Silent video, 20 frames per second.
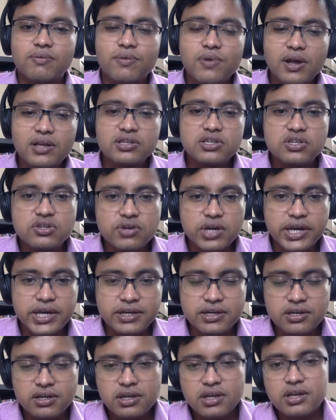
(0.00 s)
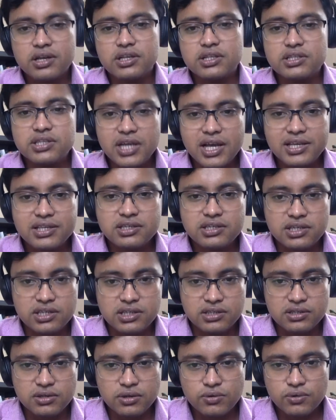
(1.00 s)
frustrate
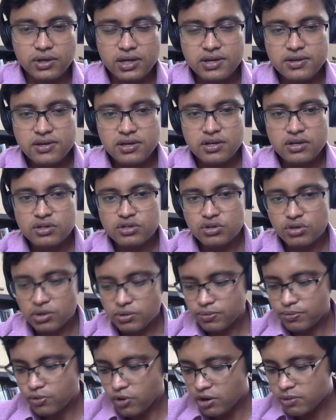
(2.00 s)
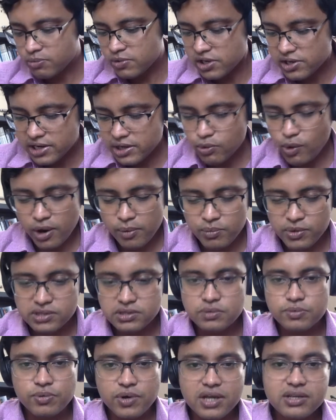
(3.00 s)
justice. Okay, so if formal
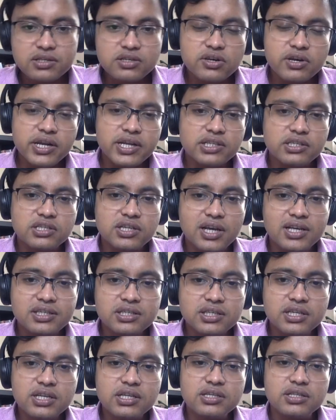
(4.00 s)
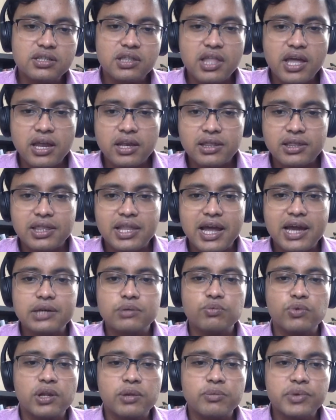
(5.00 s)
requirements frustrate justice, then
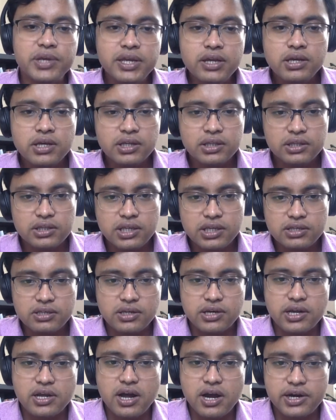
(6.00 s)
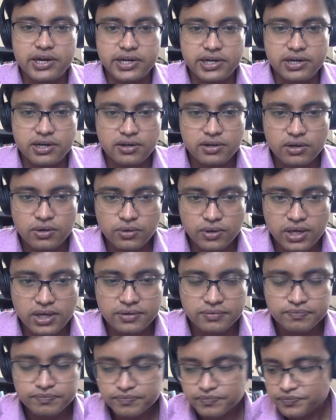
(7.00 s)
that will be disregarded. Okay,
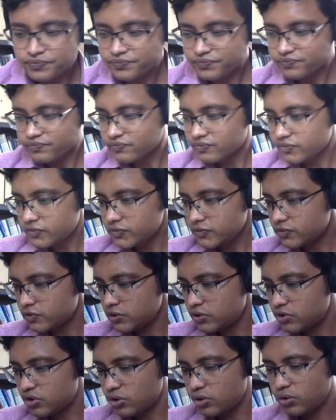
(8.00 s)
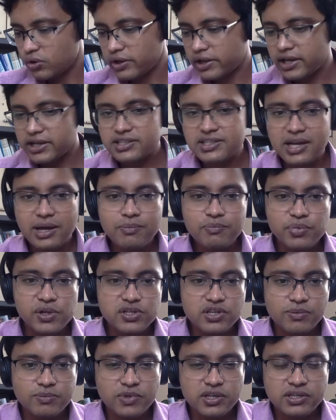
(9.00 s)
so
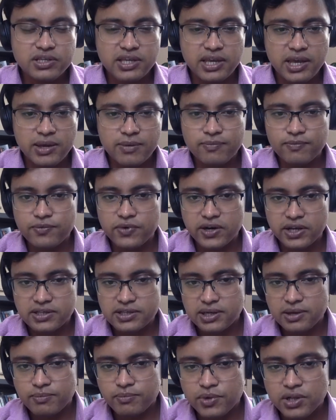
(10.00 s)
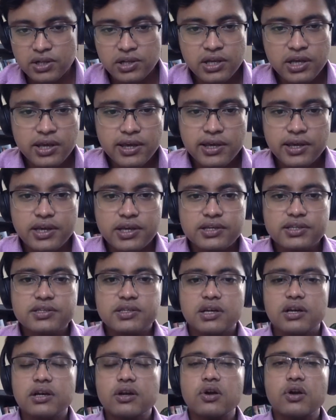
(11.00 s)
examples of the same, for example, is
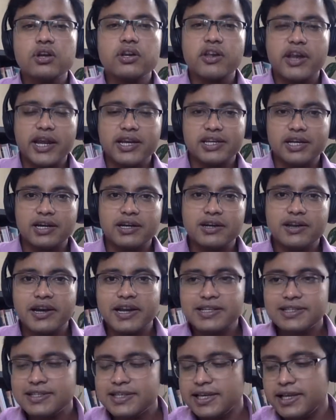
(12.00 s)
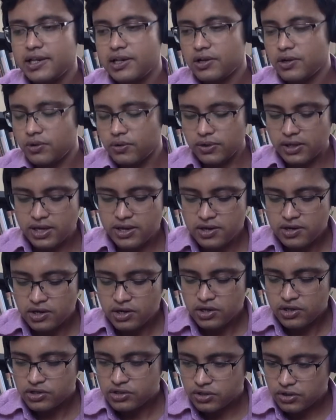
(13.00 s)
a contract under a seal. Okay,
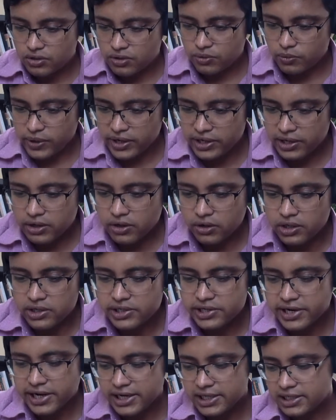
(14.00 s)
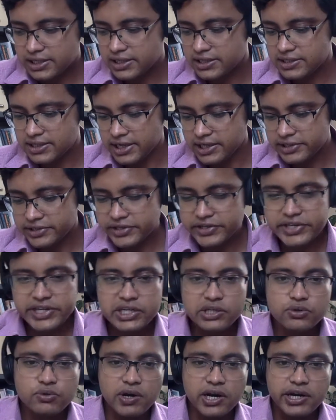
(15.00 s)
so when a contract is entered
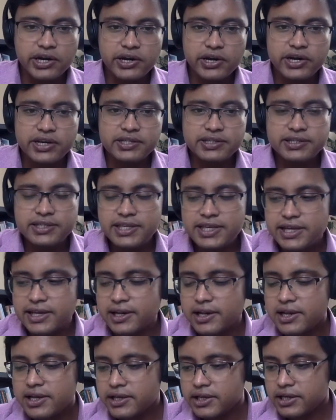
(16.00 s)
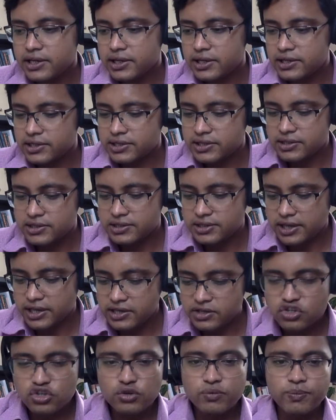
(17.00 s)
into under a seal, it is
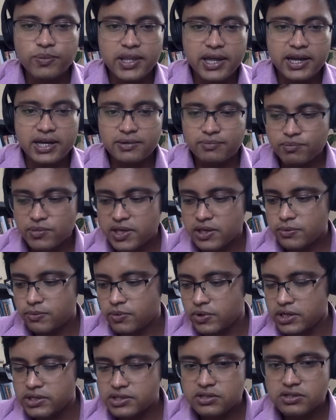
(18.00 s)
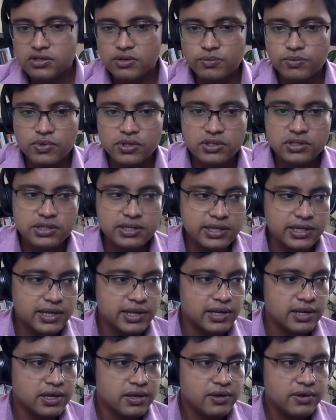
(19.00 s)
assumed that mere presence of the
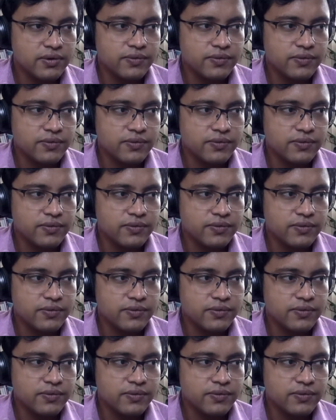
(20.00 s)
seal